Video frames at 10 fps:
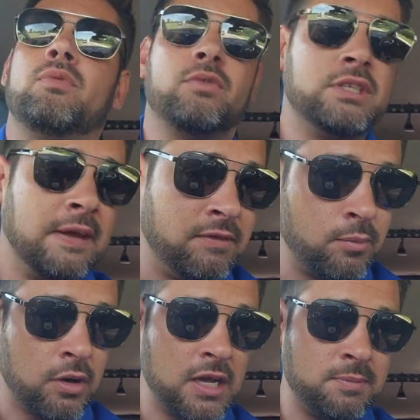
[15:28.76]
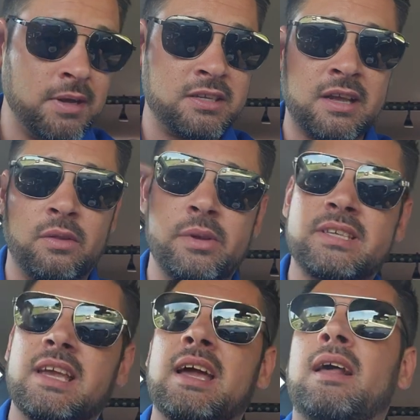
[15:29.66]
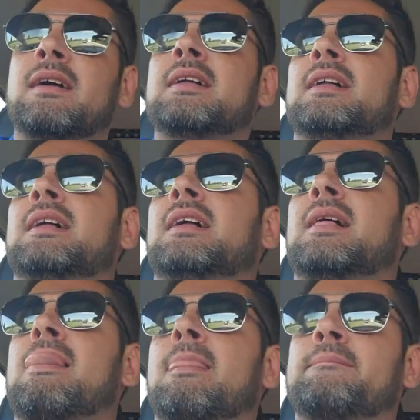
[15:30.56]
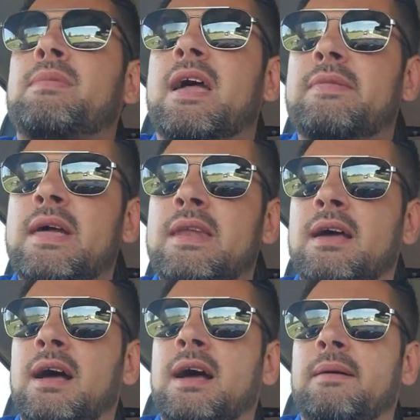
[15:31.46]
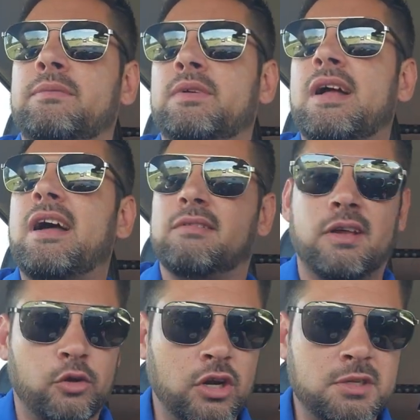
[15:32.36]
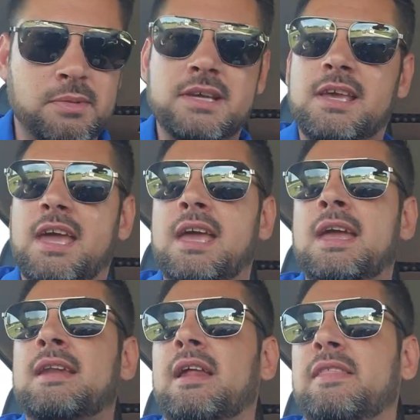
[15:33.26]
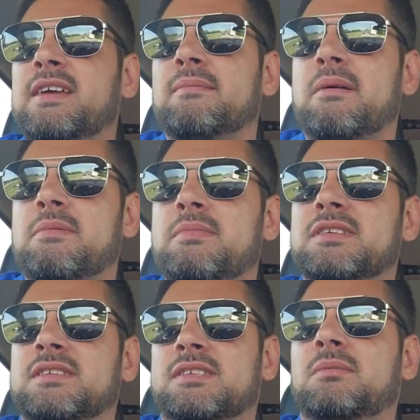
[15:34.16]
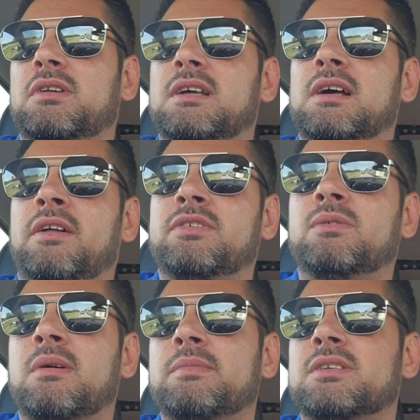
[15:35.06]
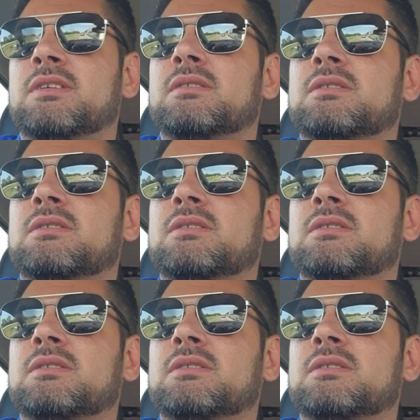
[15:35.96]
safety prospects out of Louisiana. And then Grigsby, Kane. I think I might be missing somebody else. Who am I missing?